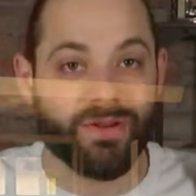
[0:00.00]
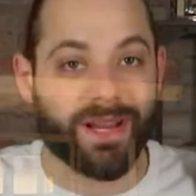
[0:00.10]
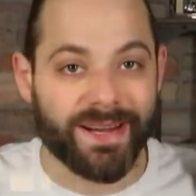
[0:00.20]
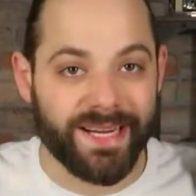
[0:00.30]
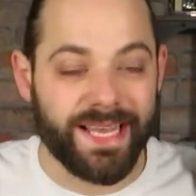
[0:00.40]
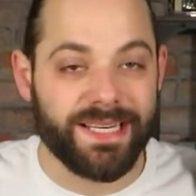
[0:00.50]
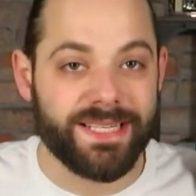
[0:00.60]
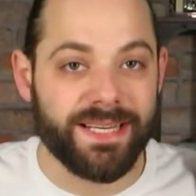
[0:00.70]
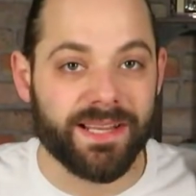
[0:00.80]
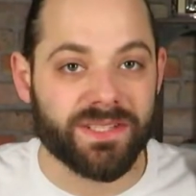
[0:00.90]
you can clearly
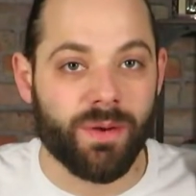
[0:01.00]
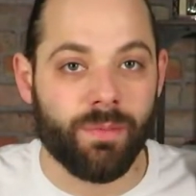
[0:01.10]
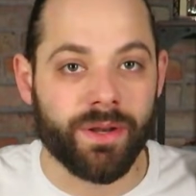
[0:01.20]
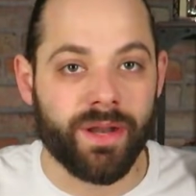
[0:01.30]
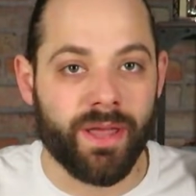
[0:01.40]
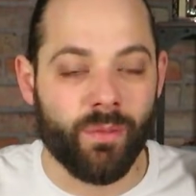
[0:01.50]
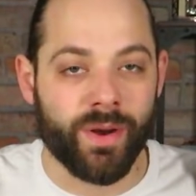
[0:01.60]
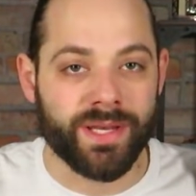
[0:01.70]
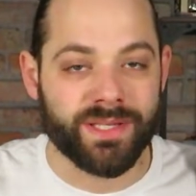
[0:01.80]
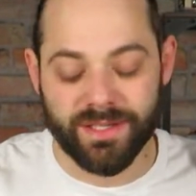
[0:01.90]
see that someone
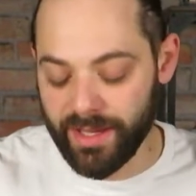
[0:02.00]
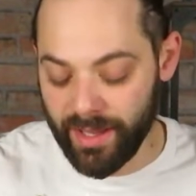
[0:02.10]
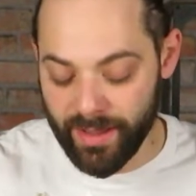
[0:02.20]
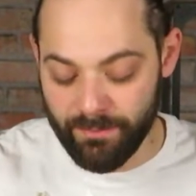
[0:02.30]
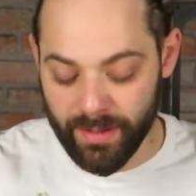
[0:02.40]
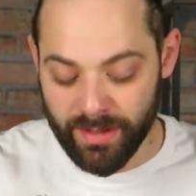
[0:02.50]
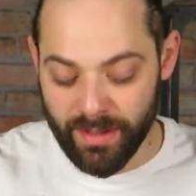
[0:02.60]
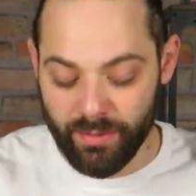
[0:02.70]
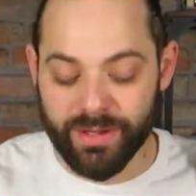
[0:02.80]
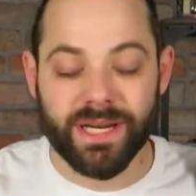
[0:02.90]

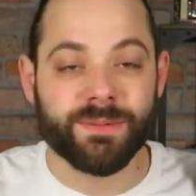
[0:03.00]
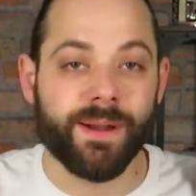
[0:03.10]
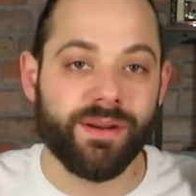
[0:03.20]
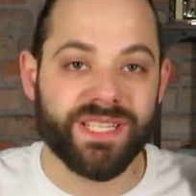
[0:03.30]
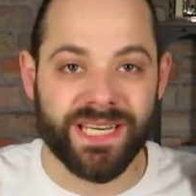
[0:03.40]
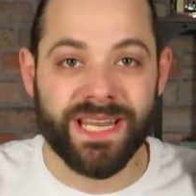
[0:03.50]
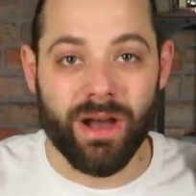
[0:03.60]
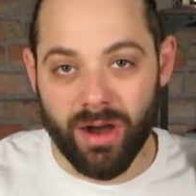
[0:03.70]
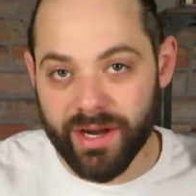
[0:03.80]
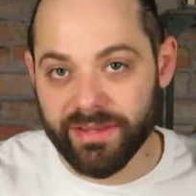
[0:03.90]
with experience in
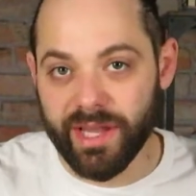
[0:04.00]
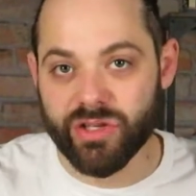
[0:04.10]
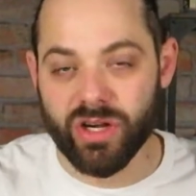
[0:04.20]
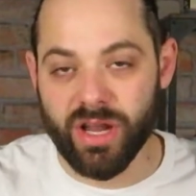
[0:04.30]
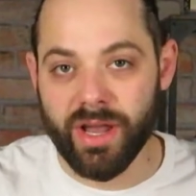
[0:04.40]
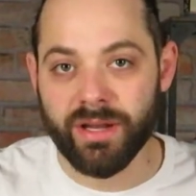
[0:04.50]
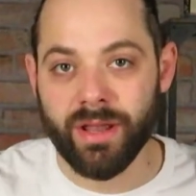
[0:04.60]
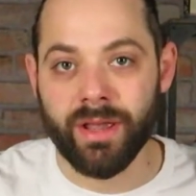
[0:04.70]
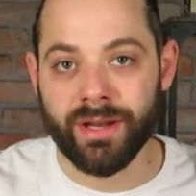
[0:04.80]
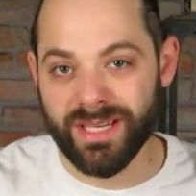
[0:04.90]
the architecture line
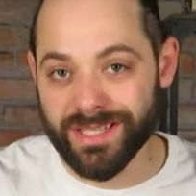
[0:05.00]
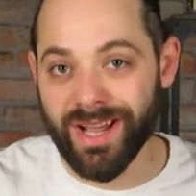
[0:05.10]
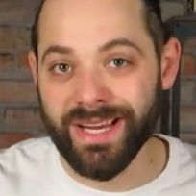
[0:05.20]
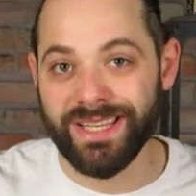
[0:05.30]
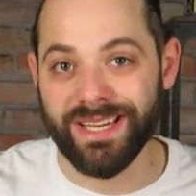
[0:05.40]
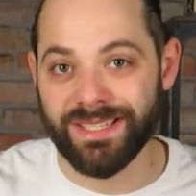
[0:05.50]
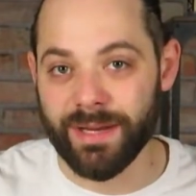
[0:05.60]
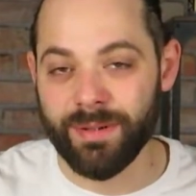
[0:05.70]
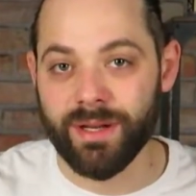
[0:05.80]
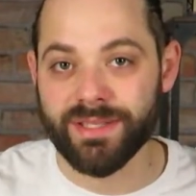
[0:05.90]
designed this
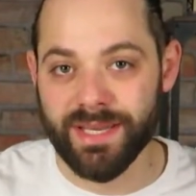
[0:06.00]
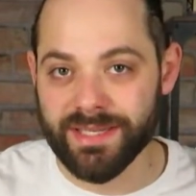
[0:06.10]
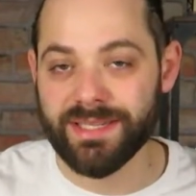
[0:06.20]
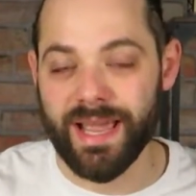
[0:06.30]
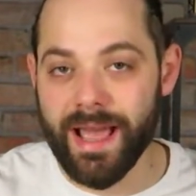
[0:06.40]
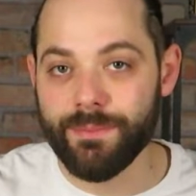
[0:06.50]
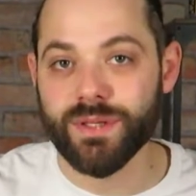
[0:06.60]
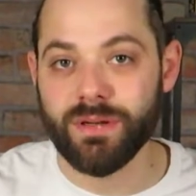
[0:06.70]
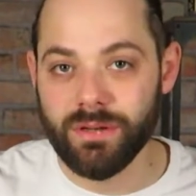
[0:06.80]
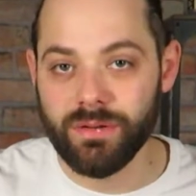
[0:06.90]
set, because this is
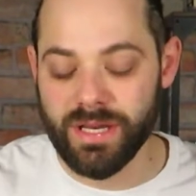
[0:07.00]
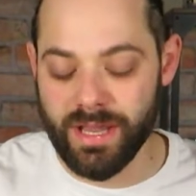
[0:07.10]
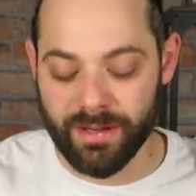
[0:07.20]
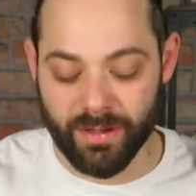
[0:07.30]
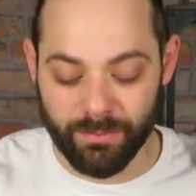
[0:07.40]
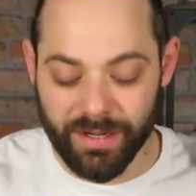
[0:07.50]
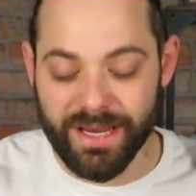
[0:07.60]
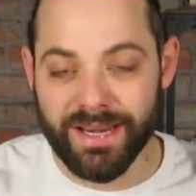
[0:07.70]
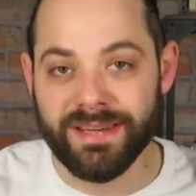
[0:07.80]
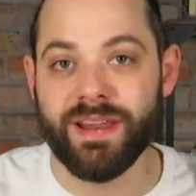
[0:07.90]
absolutely a
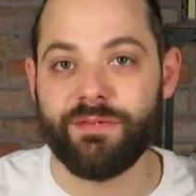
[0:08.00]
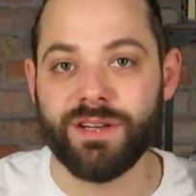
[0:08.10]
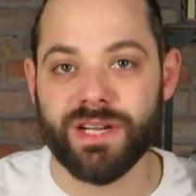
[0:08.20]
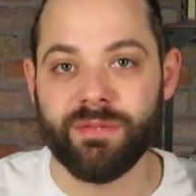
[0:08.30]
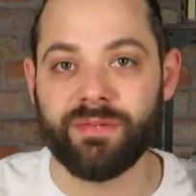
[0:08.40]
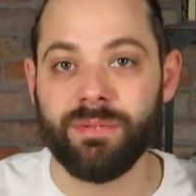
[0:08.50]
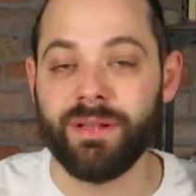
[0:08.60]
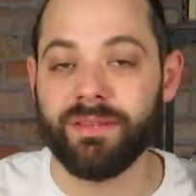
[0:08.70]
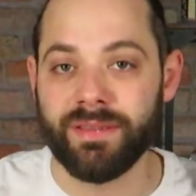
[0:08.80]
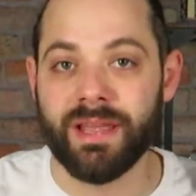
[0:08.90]
completely different type of
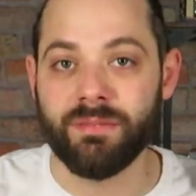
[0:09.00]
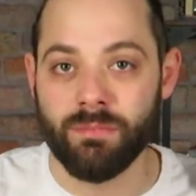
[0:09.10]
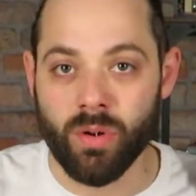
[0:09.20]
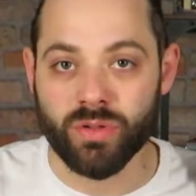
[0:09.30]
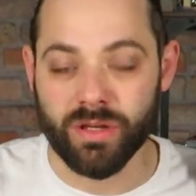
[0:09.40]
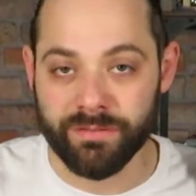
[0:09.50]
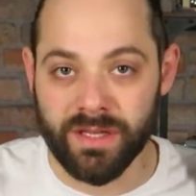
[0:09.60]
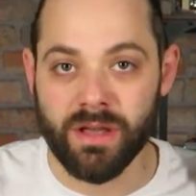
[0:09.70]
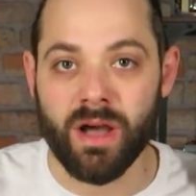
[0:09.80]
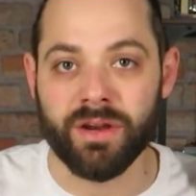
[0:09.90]
build than most of
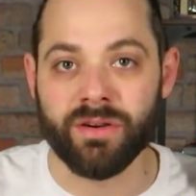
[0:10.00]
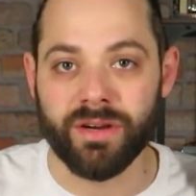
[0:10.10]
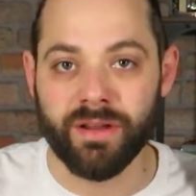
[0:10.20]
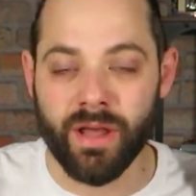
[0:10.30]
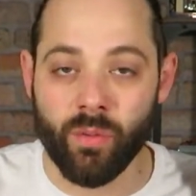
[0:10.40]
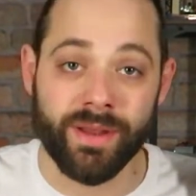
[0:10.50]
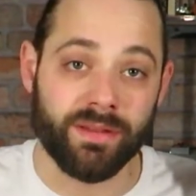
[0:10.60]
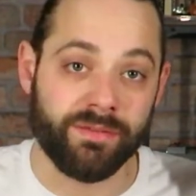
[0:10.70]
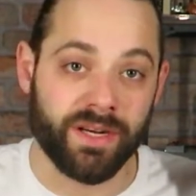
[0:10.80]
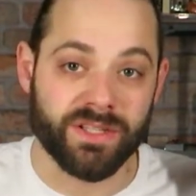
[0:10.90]
the other
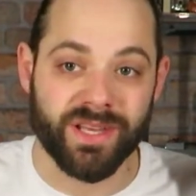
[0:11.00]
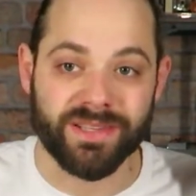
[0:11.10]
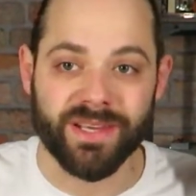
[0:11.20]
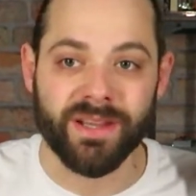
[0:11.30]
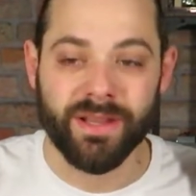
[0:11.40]
Winter Village sets.